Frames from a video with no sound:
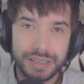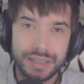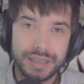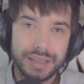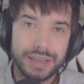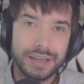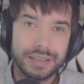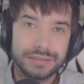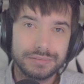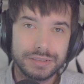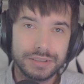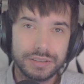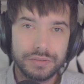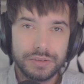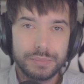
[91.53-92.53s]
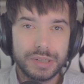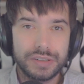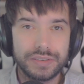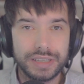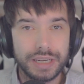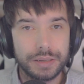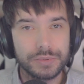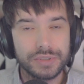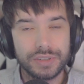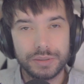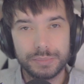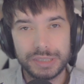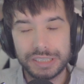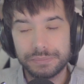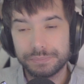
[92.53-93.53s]
and you know, the better the game's gonna
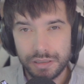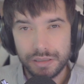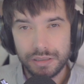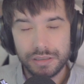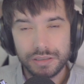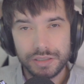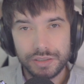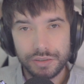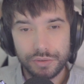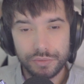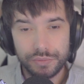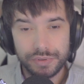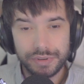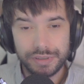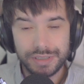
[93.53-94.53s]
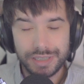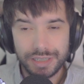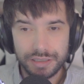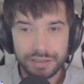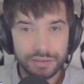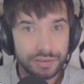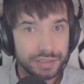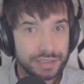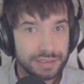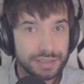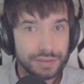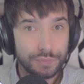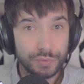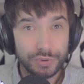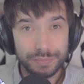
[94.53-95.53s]
be. So the target
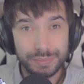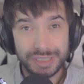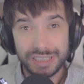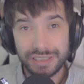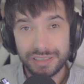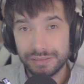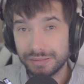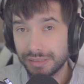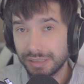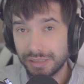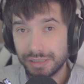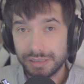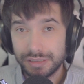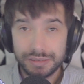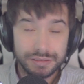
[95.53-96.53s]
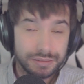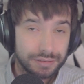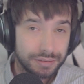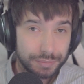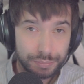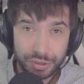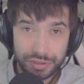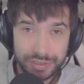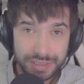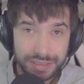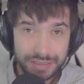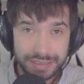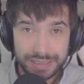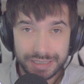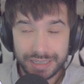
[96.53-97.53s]
audience would be the
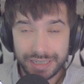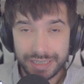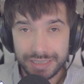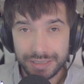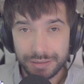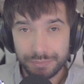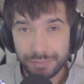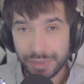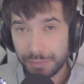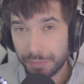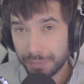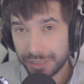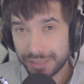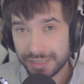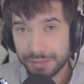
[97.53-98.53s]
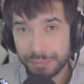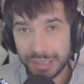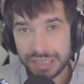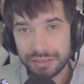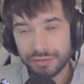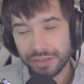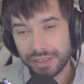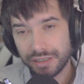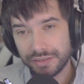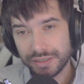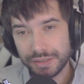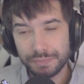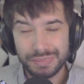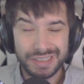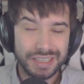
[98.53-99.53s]
person that has maybe played some
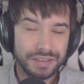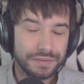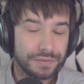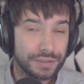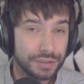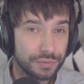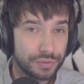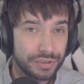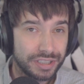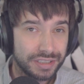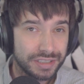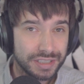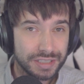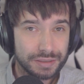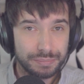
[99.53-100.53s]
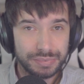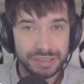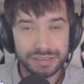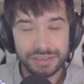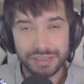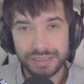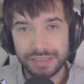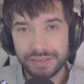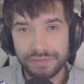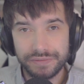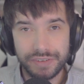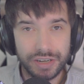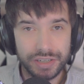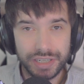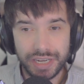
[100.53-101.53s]
battlegrounds, played a few arenas, but just
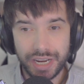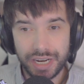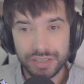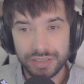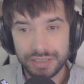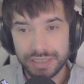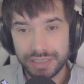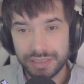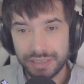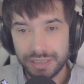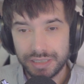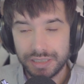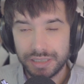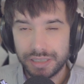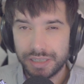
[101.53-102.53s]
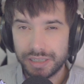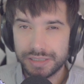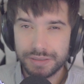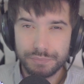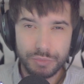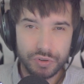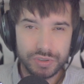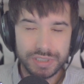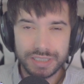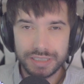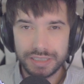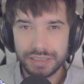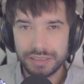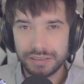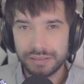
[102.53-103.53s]
very casually, has
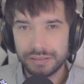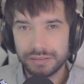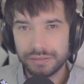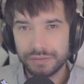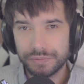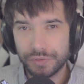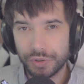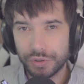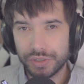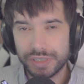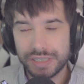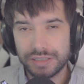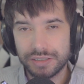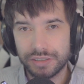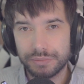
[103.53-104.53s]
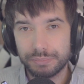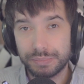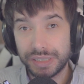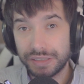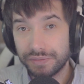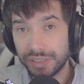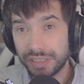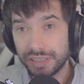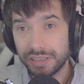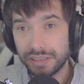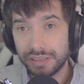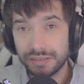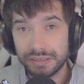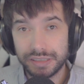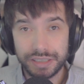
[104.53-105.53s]
mostly focused on
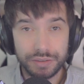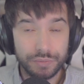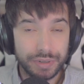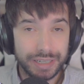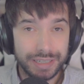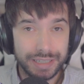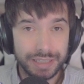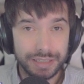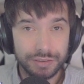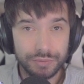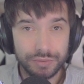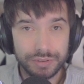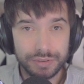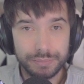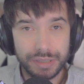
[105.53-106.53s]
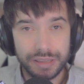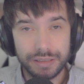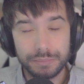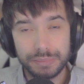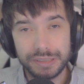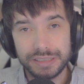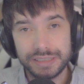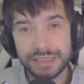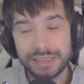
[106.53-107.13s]
PvE like raiding or Mythic Plus,